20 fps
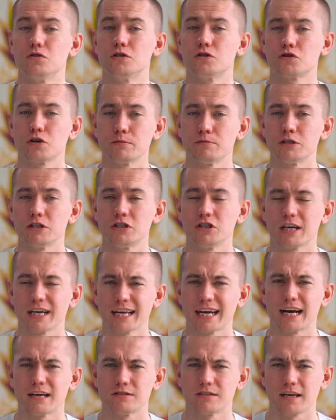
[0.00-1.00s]
description. Check
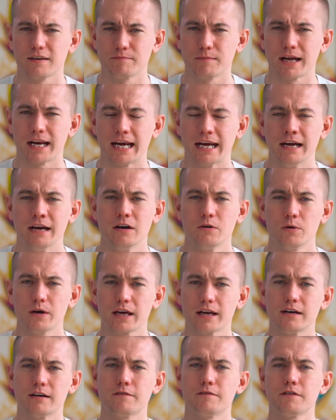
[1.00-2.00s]
it out, save money. We
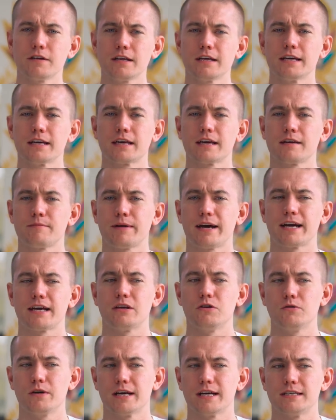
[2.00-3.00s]
get an affiliate kickback,
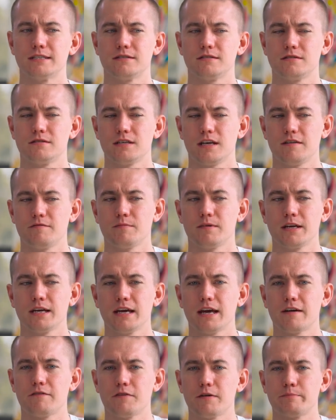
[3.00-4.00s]
you guys save
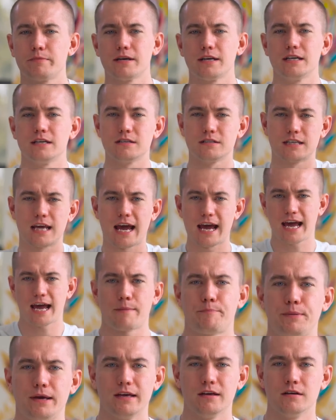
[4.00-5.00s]
money. Everybody is
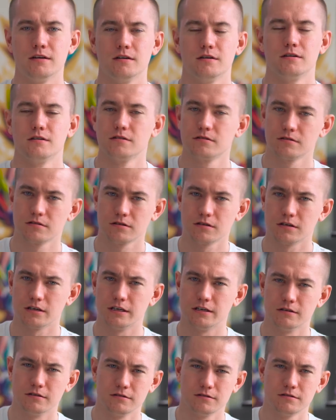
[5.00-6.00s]
happy.
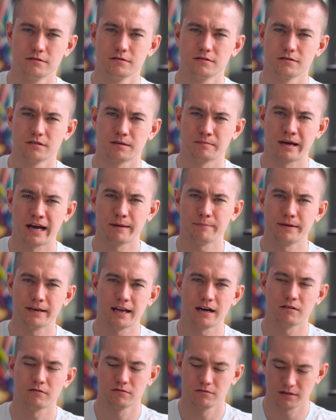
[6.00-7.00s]
Good. I'm happy
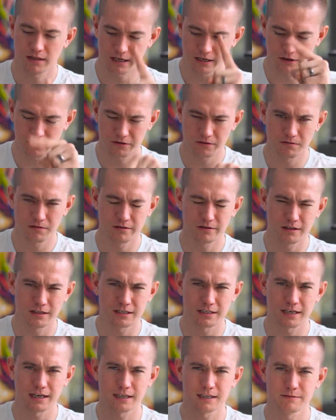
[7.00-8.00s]
now that you're
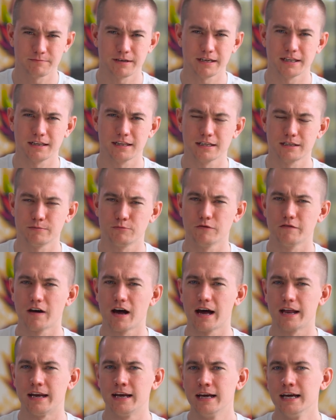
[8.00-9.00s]
listening to me. Let's move
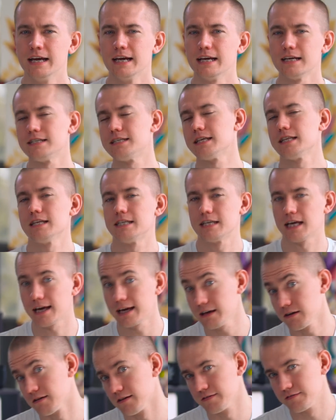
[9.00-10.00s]
on into the
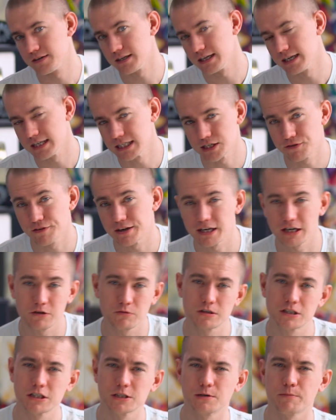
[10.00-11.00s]
title of today's video,
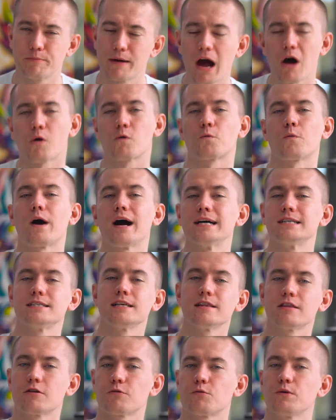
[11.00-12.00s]
which is about
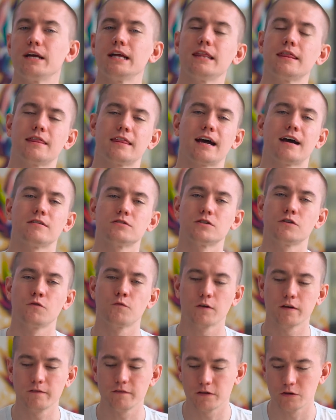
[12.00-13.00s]
Ryzen 3000
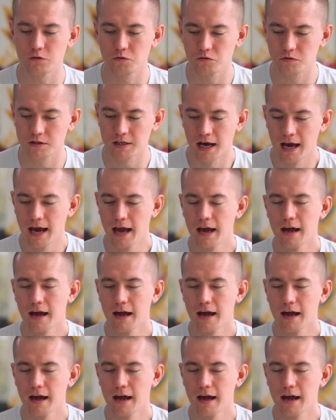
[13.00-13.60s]
reviews